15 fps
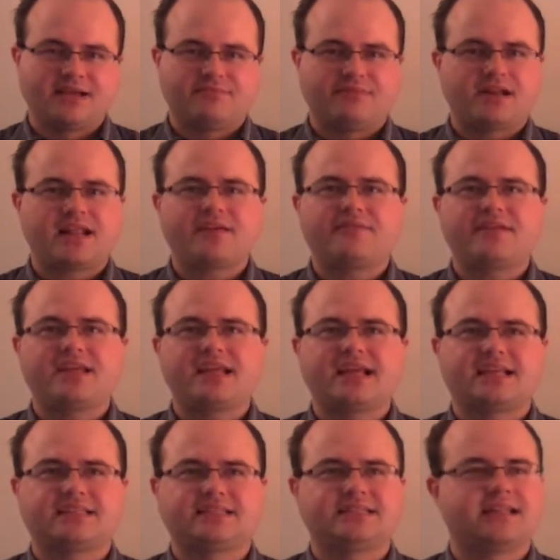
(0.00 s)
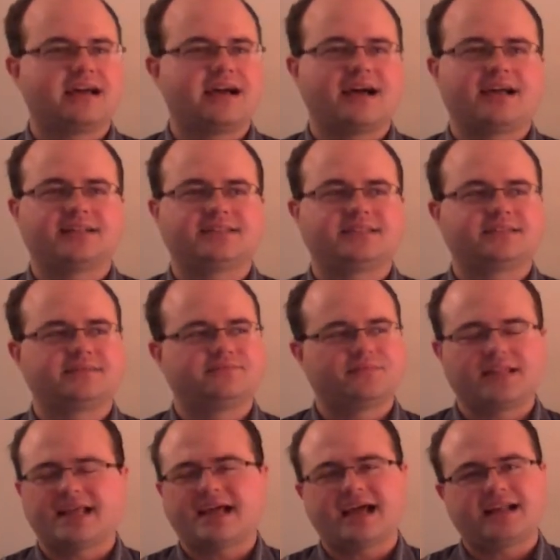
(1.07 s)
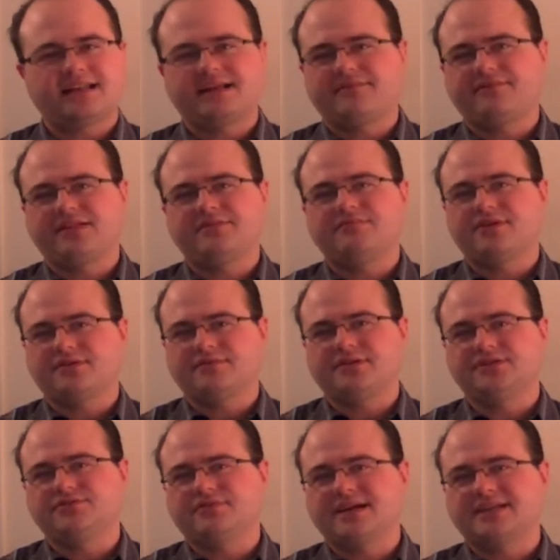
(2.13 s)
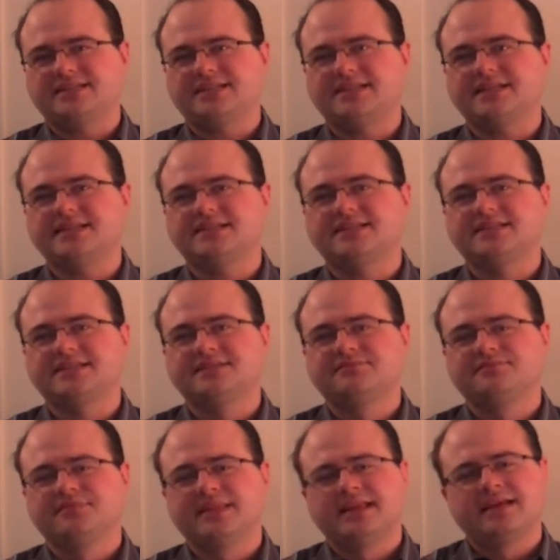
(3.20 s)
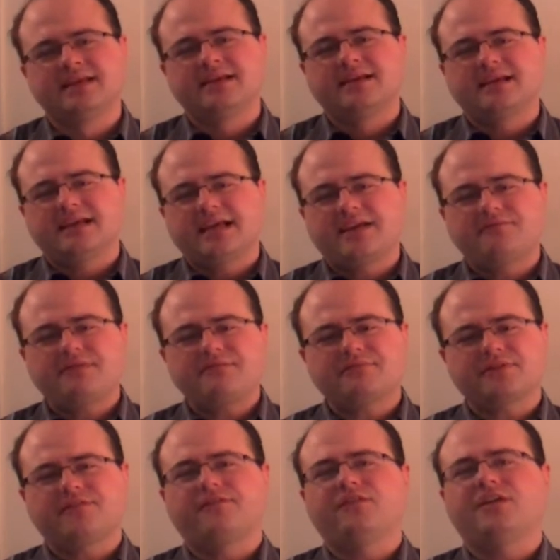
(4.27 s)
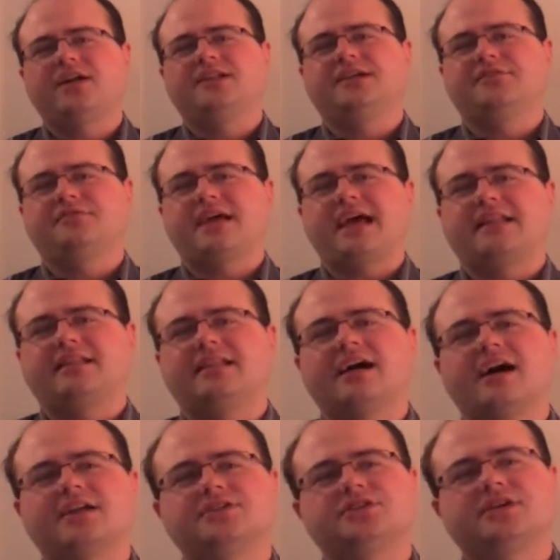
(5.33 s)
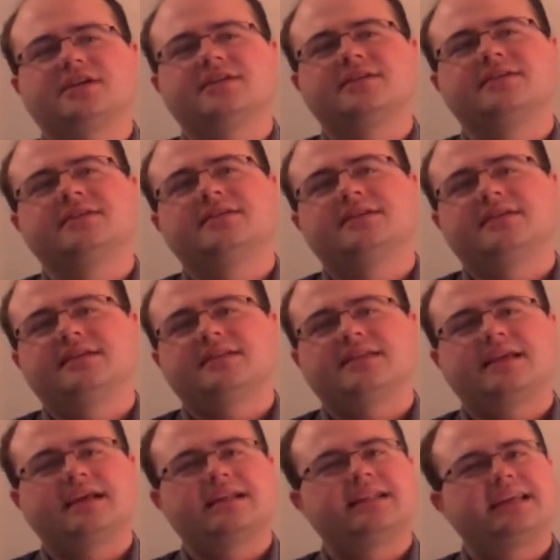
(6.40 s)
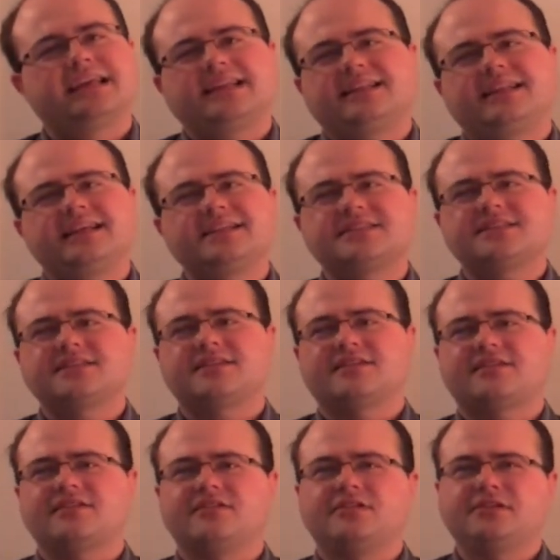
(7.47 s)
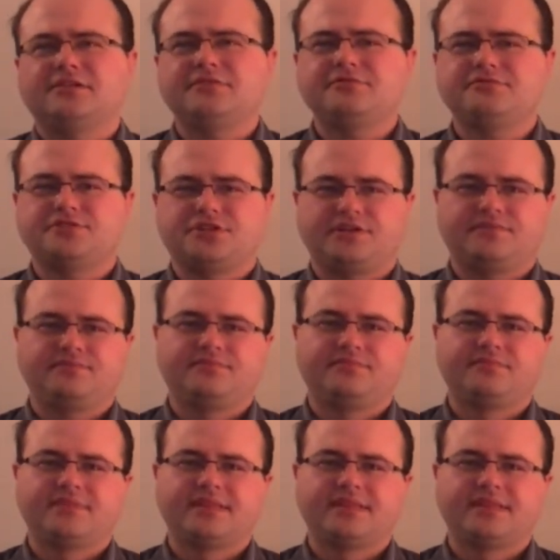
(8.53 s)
But if he has not, I definitely want to address this. If we were to follow that logic, then it leads to the conclusion